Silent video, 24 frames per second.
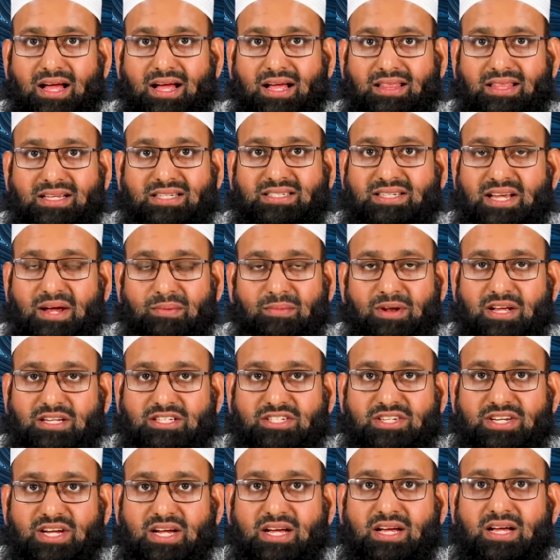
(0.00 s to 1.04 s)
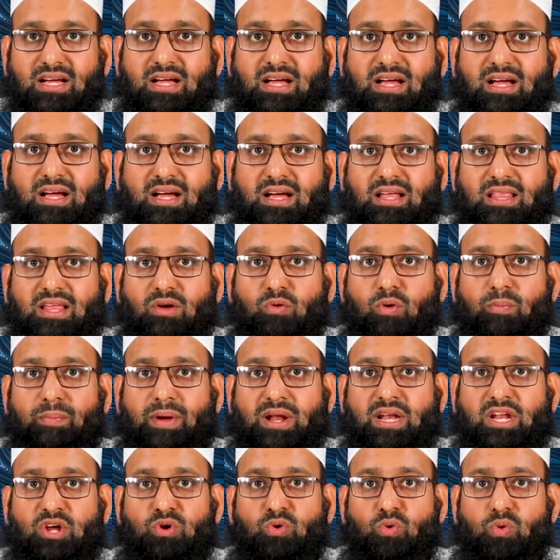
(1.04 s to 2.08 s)
This time last year, there were
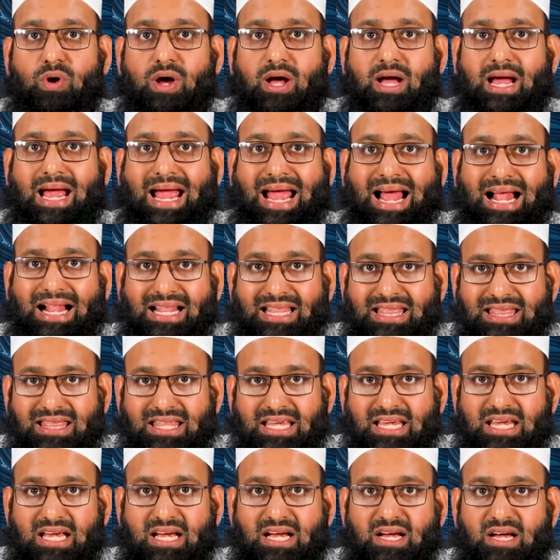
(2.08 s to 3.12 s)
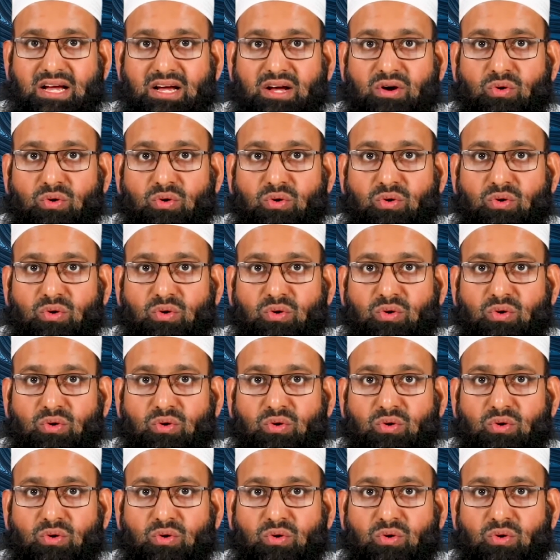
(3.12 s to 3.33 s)
many who were healthier,